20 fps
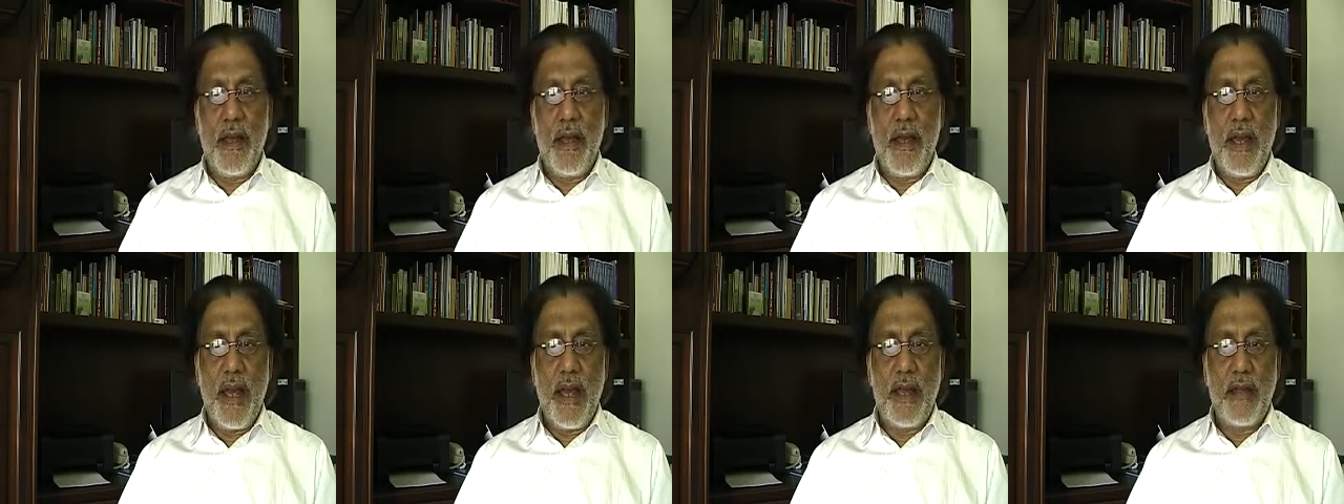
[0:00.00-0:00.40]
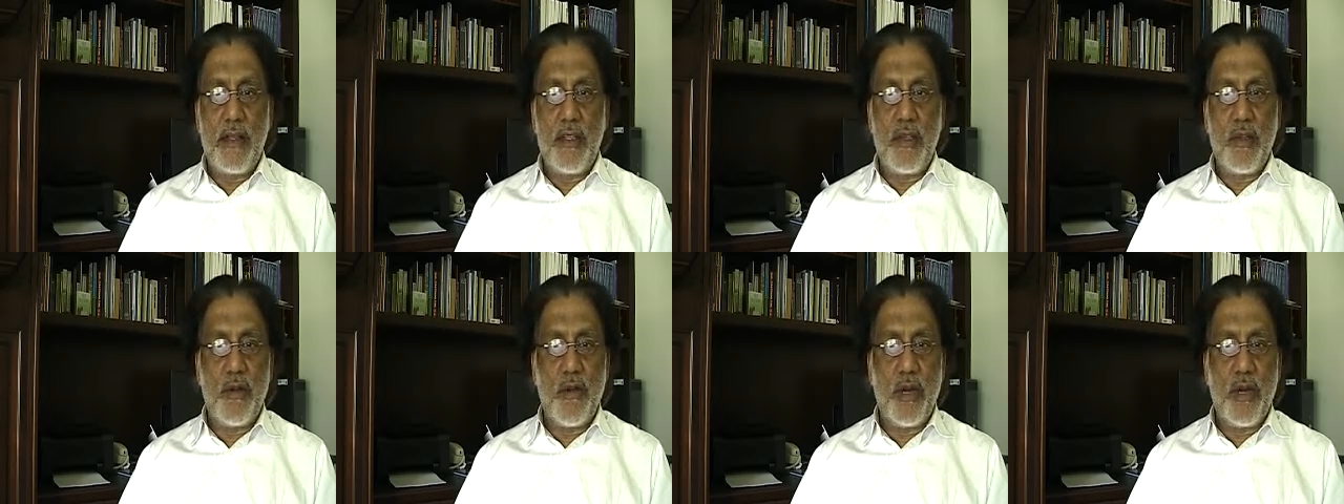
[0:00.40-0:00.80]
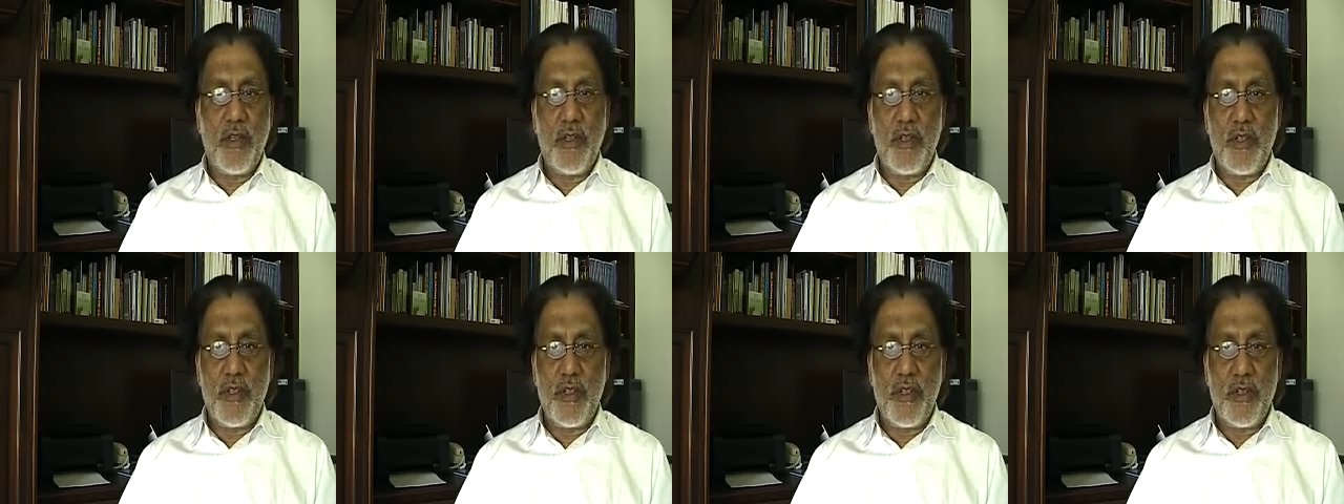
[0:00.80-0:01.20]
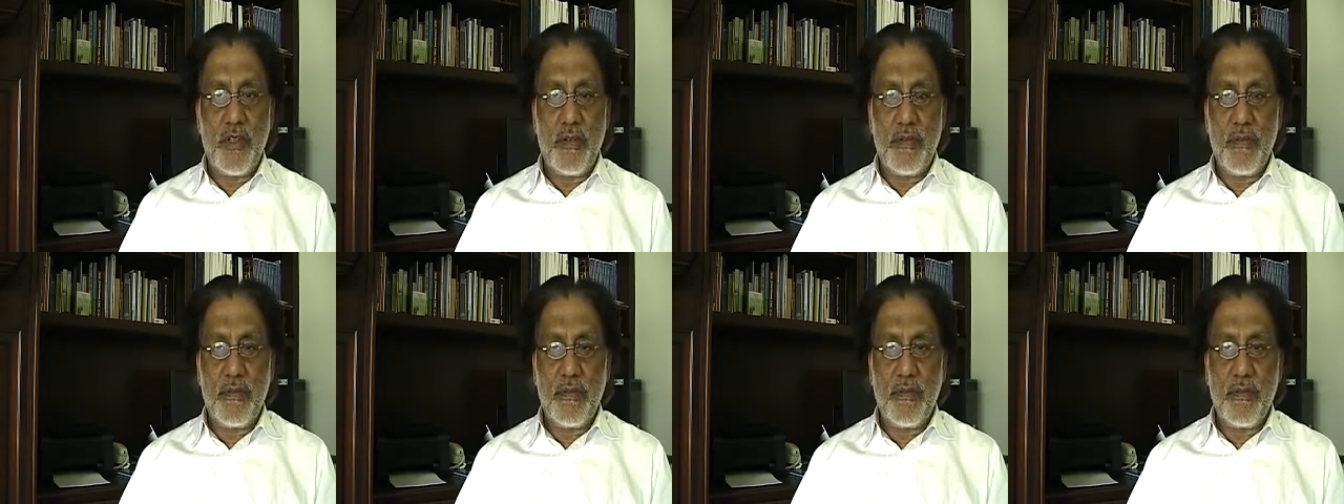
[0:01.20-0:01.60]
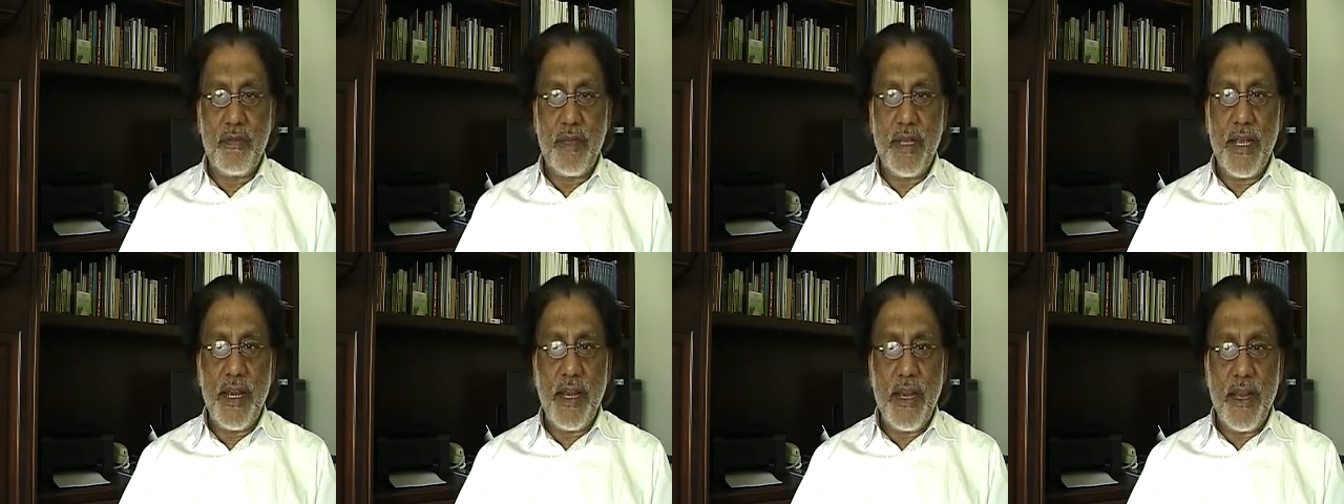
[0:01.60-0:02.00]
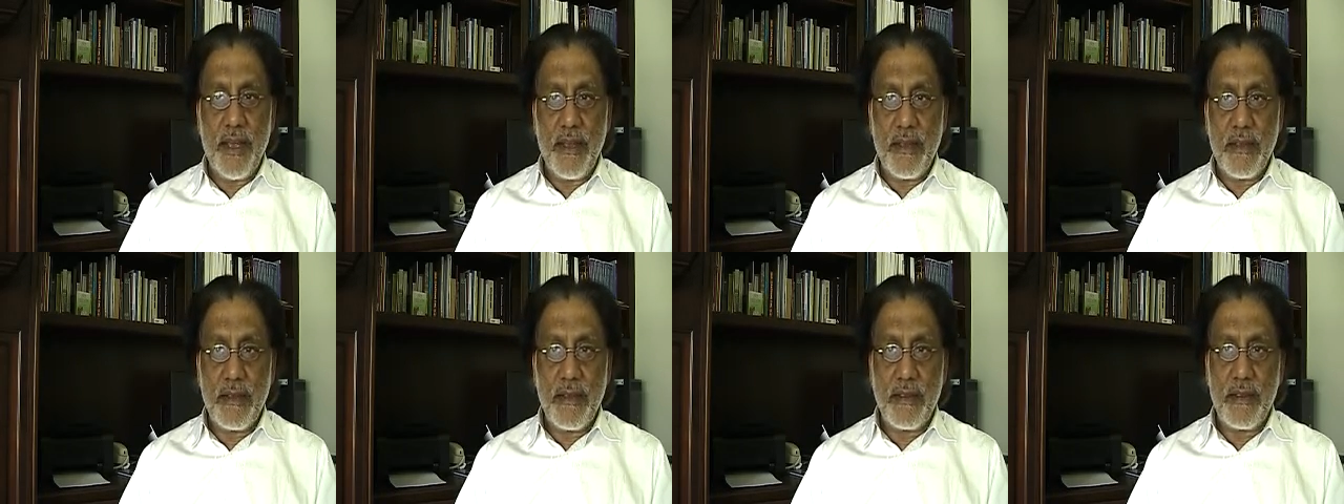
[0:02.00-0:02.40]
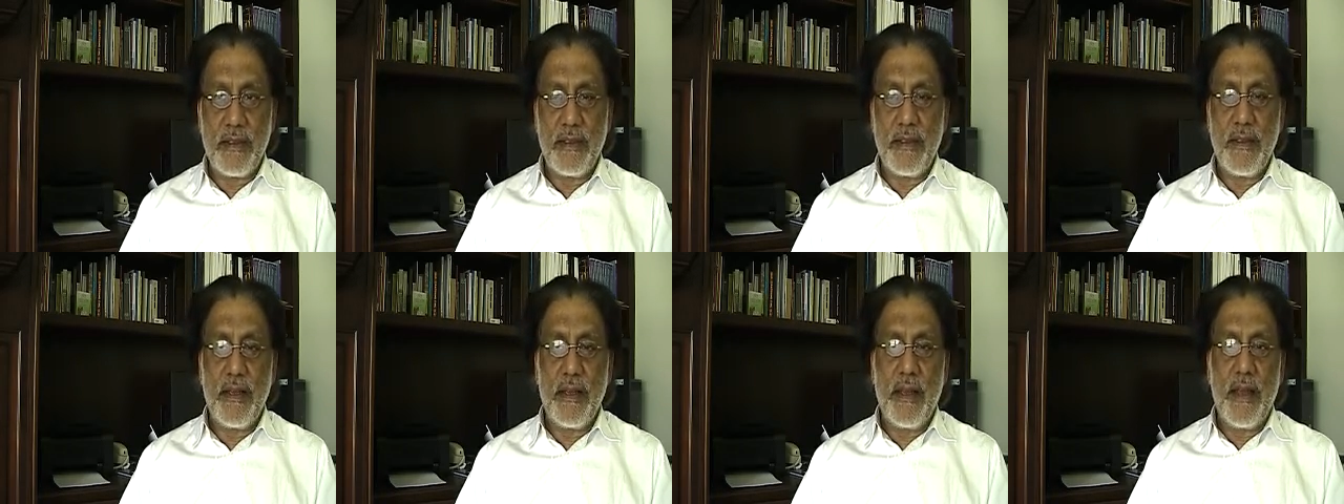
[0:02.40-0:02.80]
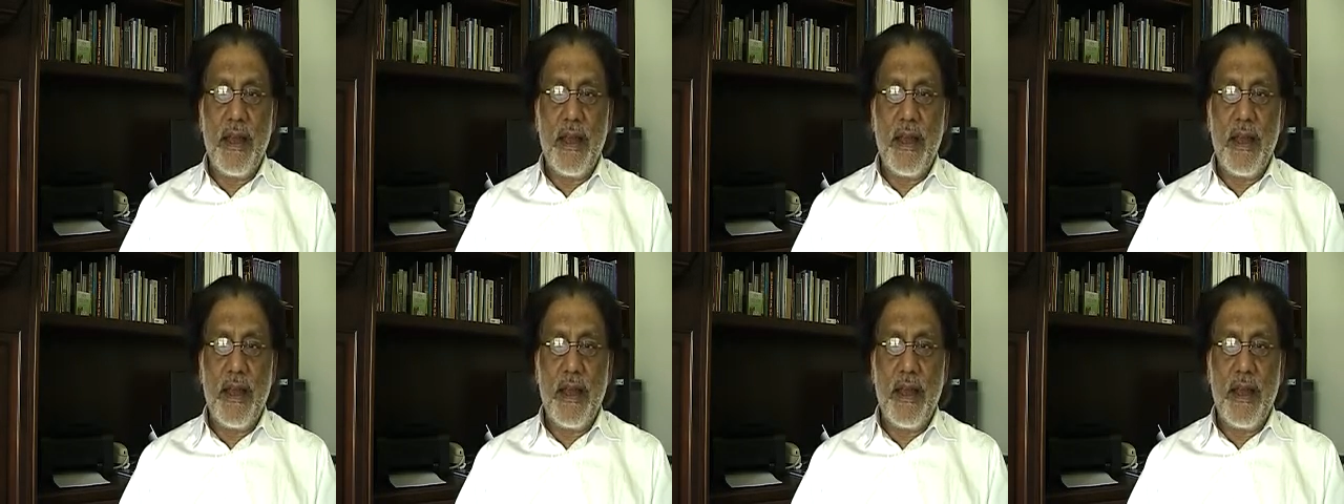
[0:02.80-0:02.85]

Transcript: and so much killings,